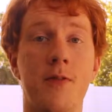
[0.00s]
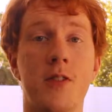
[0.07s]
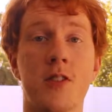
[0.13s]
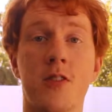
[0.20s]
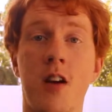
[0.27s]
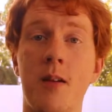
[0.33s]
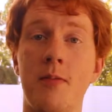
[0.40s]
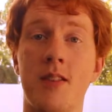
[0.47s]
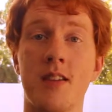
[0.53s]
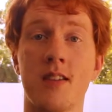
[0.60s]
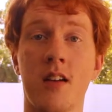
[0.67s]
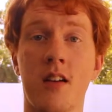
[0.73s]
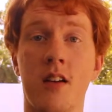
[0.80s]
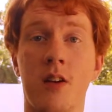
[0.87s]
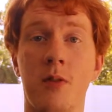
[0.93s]
have described the
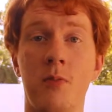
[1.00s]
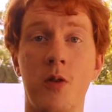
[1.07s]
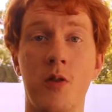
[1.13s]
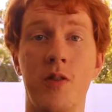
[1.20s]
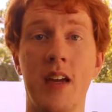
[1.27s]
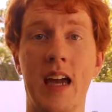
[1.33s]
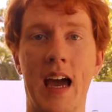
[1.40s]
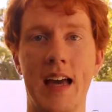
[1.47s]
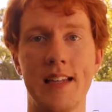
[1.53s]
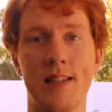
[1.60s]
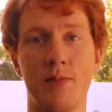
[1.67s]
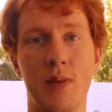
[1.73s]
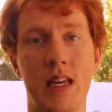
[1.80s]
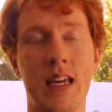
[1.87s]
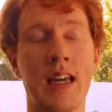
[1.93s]
Sonic movie as
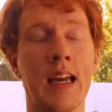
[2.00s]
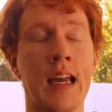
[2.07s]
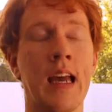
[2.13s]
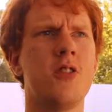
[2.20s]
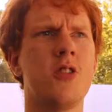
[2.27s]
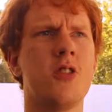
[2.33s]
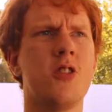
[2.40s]
being